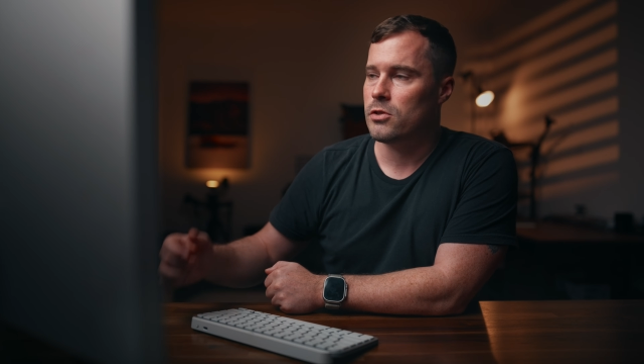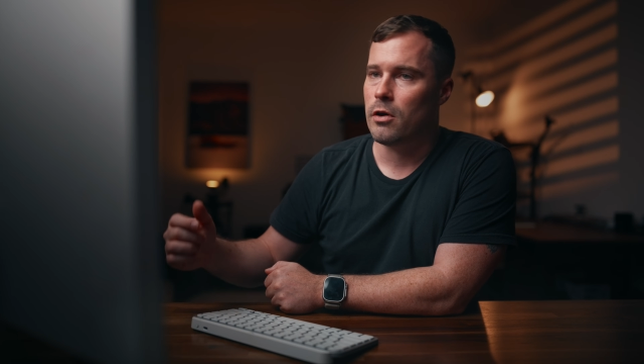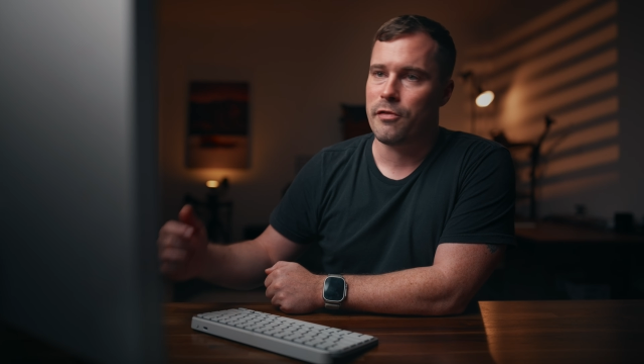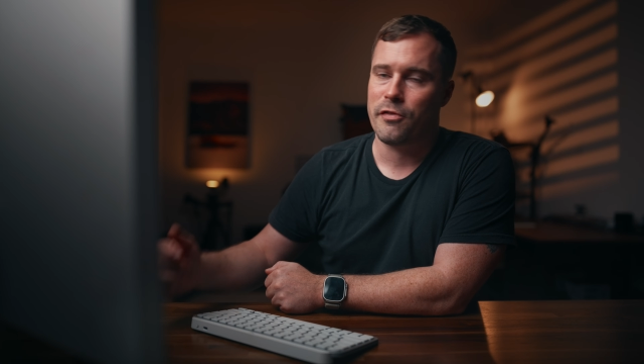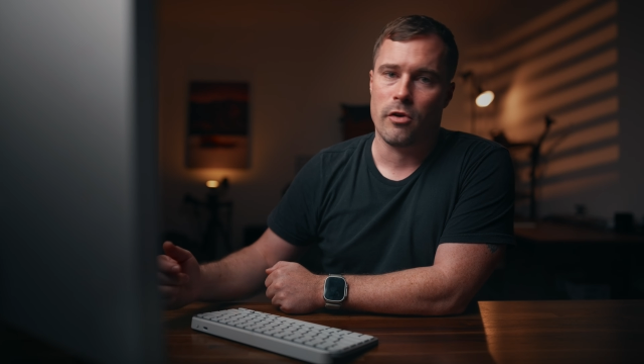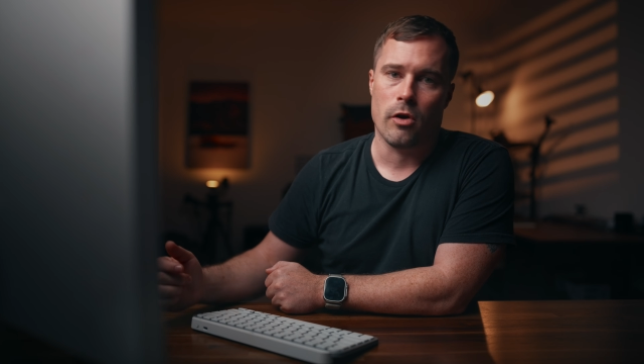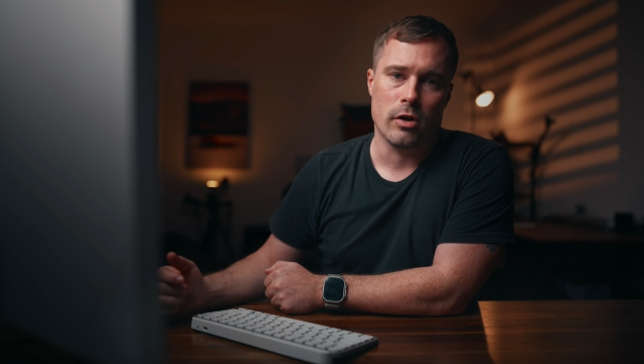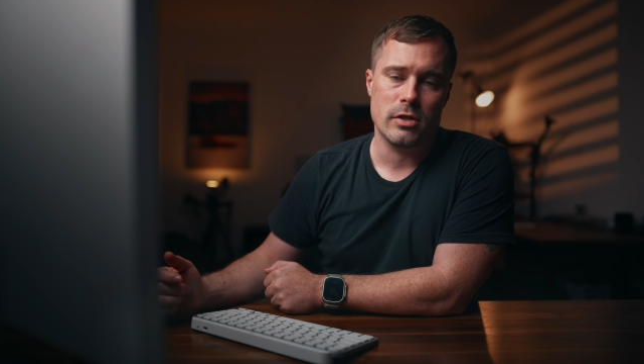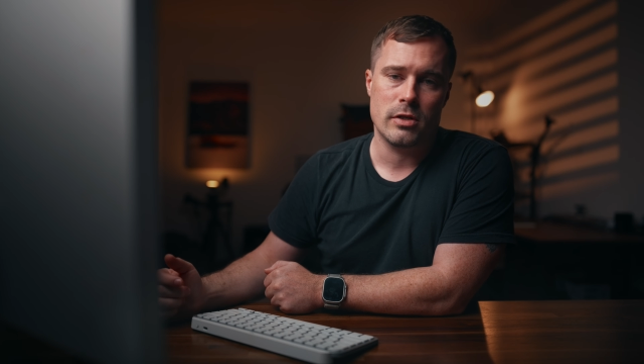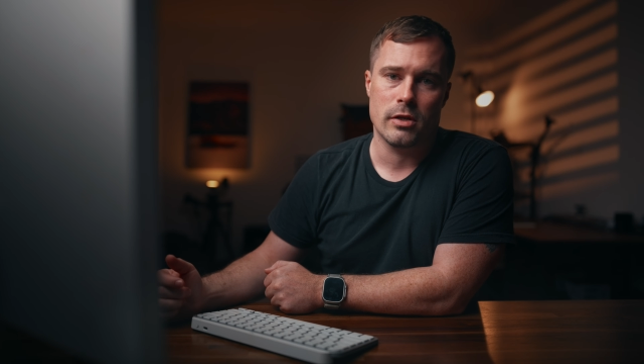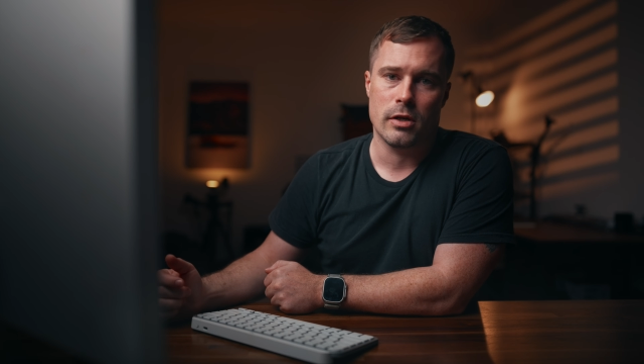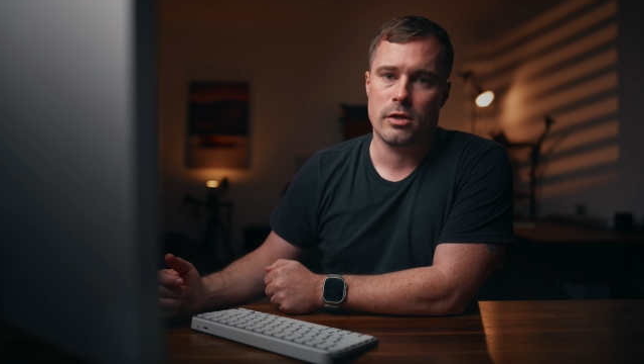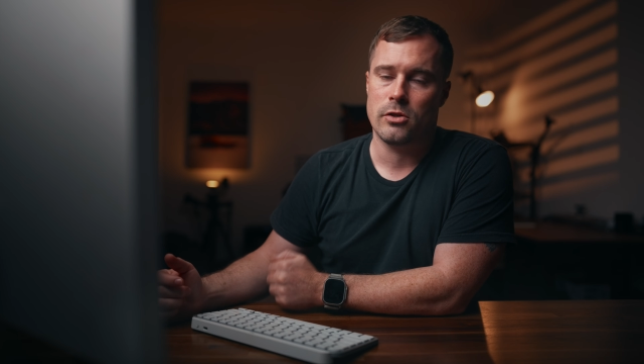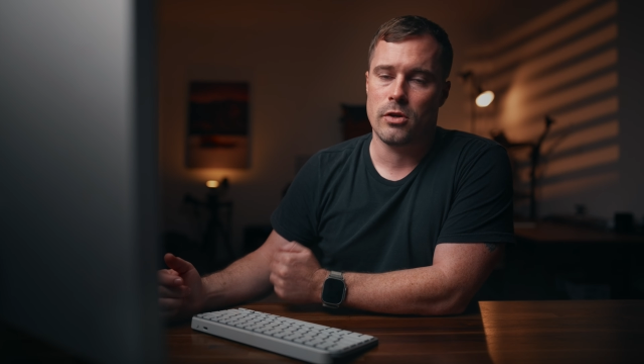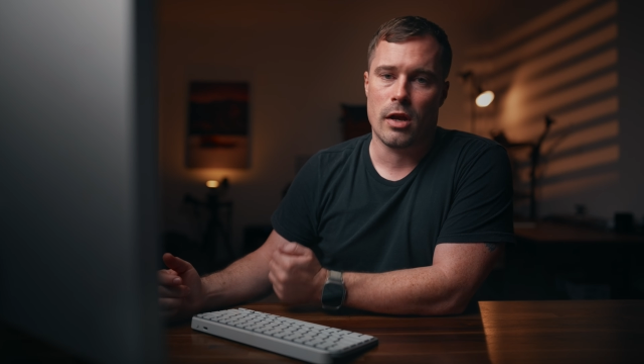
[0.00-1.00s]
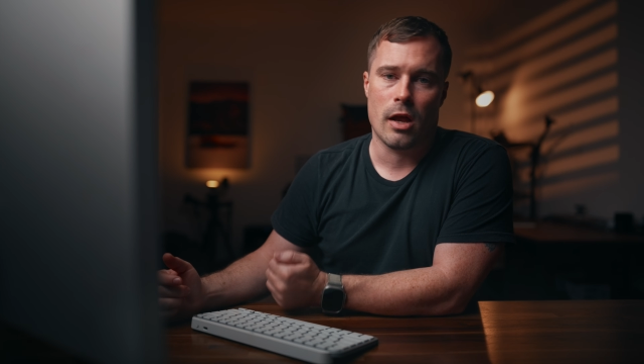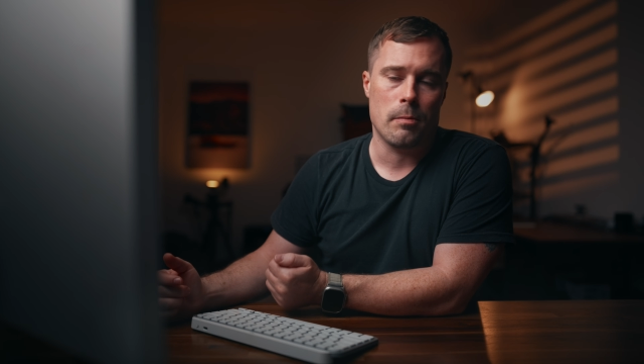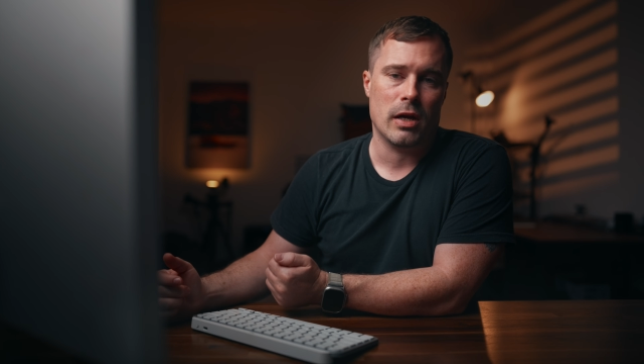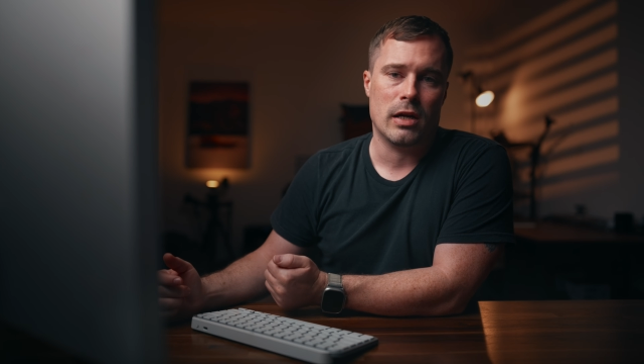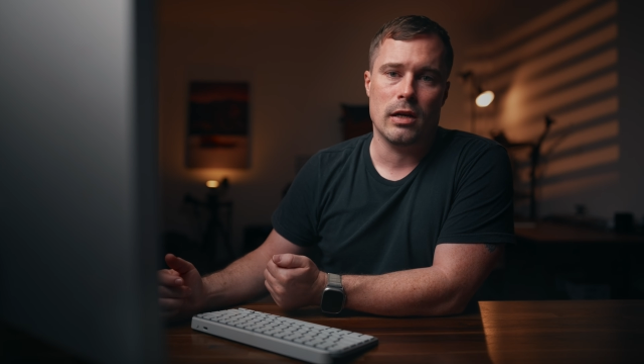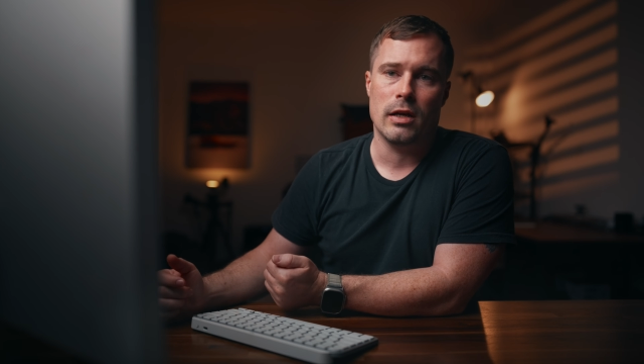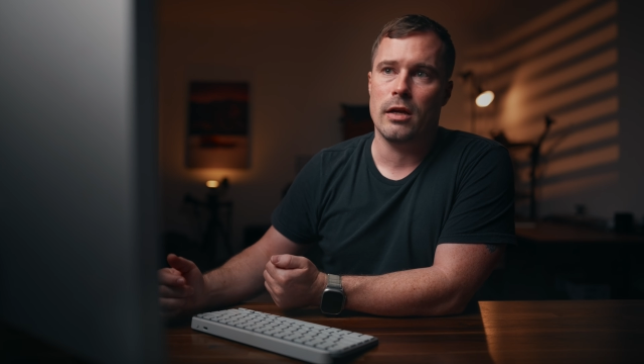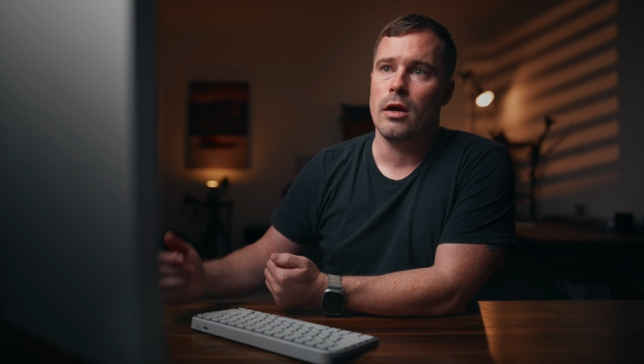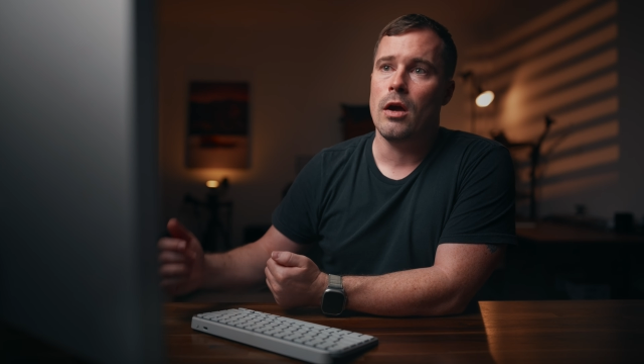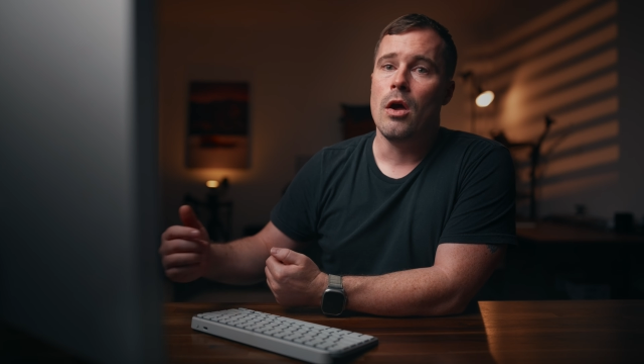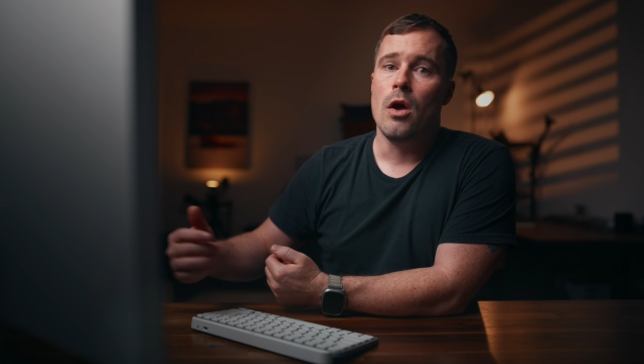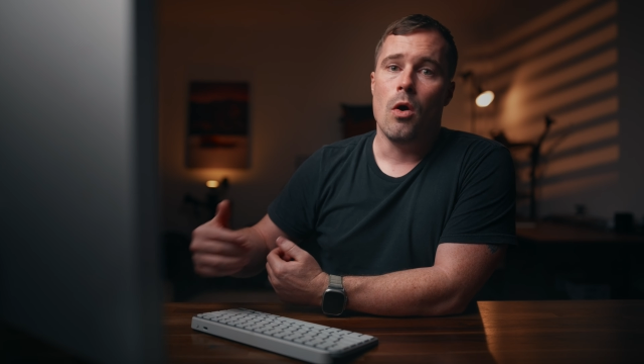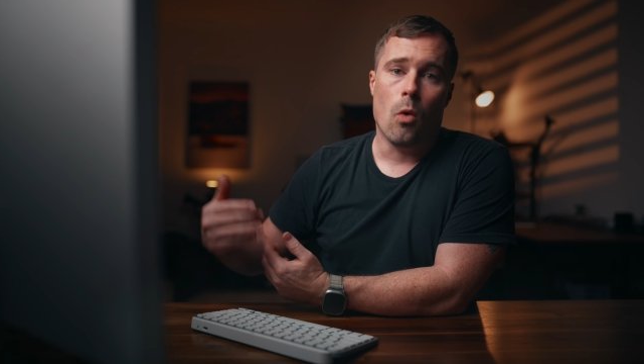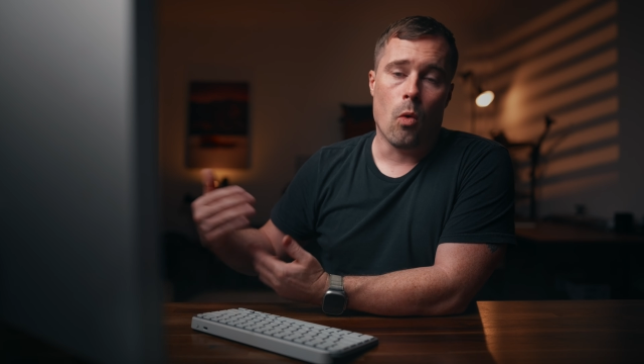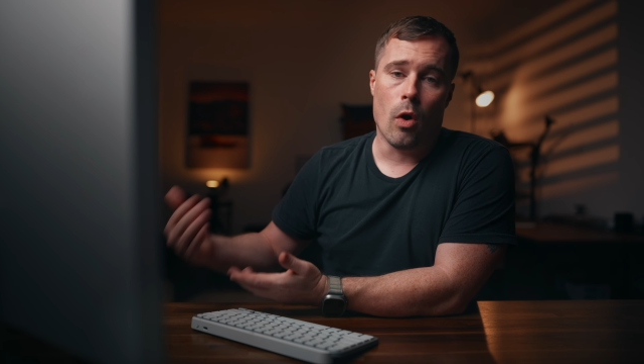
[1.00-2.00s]
of content dynamically,
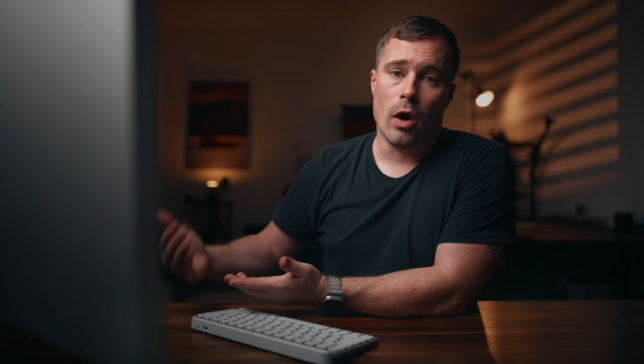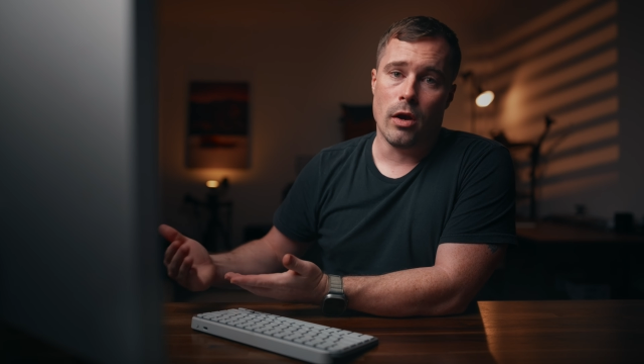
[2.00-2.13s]
or